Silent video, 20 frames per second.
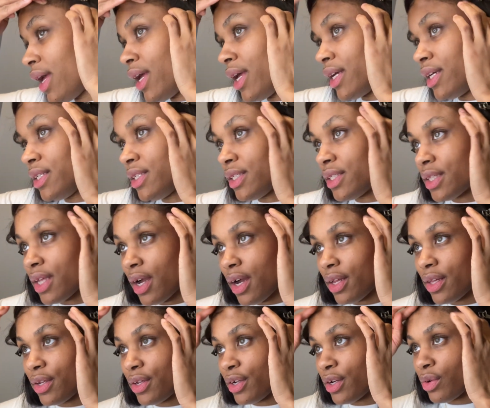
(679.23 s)

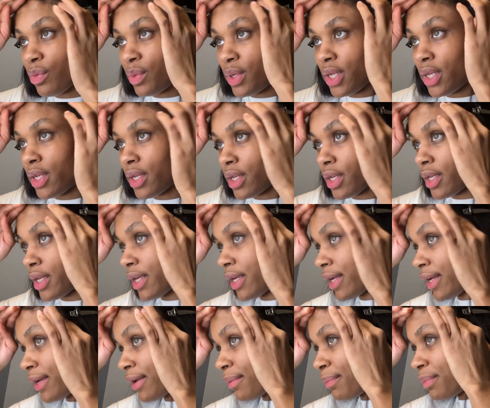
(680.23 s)
installing your wig
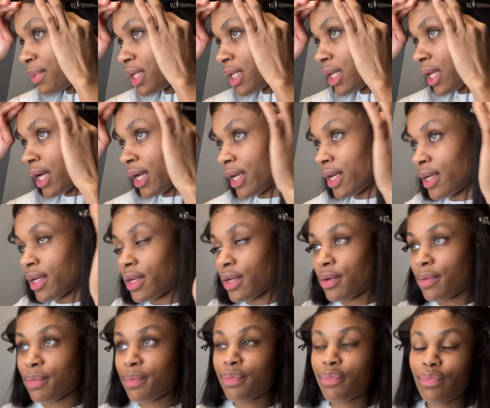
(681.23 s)
can be like
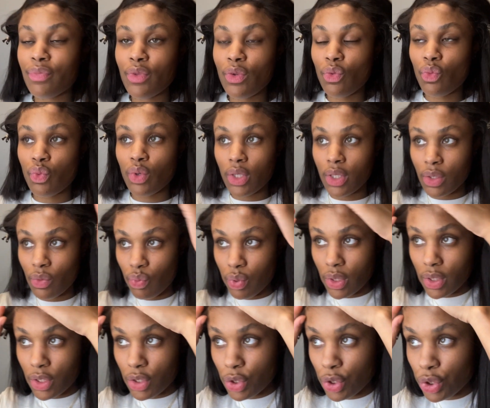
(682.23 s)
really,
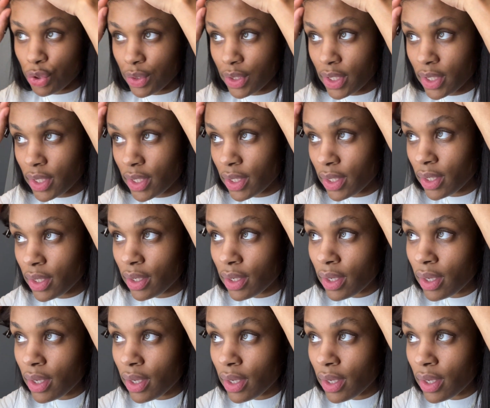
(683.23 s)
really tricky.